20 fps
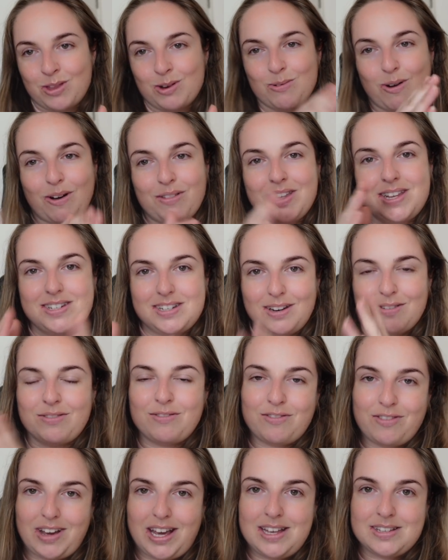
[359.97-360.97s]
through all these
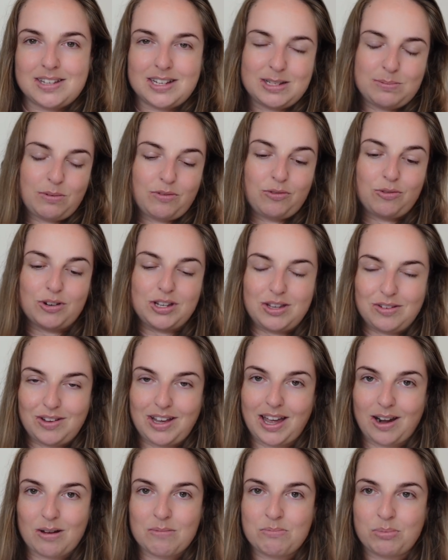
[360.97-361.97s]
different phases before you
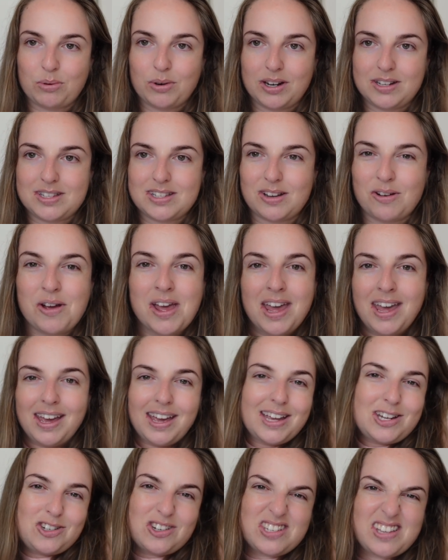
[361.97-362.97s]
get on board. So
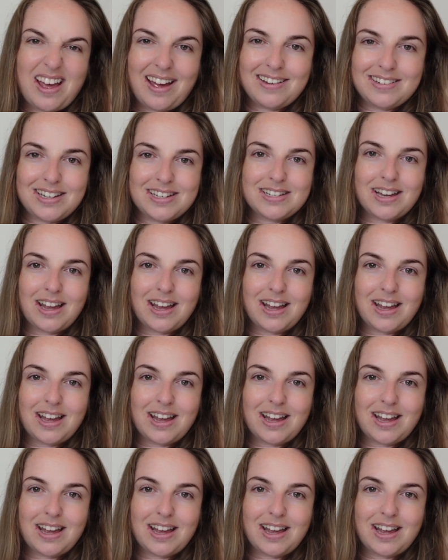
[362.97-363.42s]
it's just handy